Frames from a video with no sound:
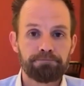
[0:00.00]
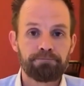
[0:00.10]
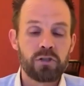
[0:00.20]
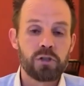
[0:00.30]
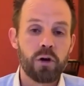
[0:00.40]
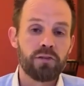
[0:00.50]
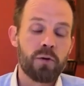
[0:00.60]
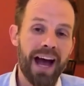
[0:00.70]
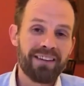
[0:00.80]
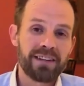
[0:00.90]
So if you
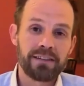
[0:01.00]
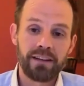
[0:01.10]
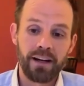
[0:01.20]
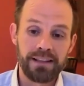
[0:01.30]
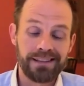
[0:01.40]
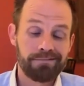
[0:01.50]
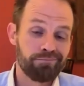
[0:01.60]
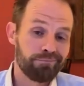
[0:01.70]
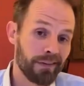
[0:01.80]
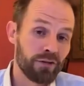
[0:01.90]
have
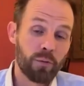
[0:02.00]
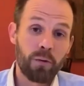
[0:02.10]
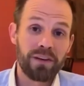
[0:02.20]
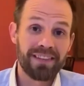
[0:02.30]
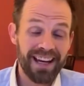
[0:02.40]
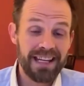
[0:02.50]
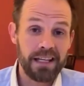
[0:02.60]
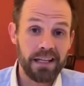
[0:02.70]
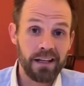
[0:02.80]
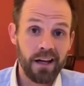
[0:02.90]
if you went with
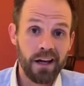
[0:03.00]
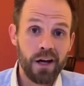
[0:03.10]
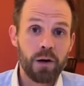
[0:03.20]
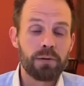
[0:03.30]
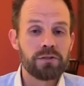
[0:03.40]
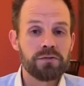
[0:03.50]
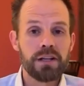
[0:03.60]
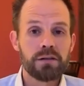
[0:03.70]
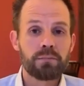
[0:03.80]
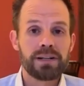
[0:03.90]
Nike, but you
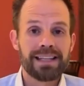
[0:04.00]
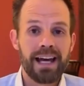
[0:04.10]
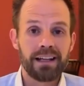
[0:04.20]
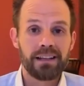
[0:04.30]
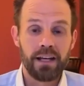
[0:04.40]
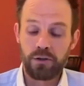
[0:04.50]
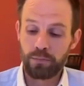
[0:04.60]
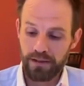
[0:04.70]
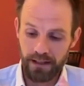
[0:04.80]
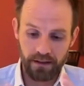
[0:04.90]
didn't protect and you
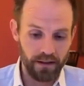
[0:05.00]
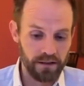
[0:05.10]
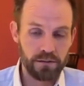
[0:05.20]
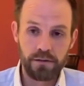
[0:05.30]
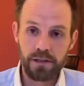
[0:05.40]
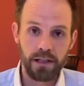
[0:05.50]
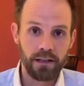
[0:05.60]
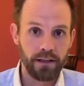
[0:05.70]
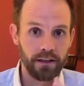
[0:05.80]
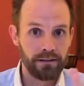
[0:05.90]
protected the swoosh and
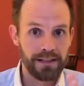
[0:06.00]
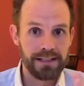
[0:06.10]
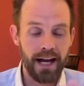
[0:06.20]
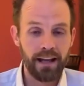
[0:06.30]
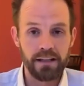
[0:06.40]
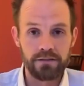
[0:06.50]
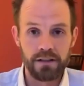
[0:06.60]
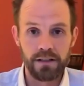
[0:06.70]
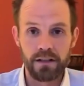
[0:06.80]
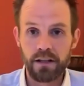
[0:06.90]
the stylized
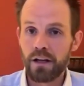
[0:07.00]
version,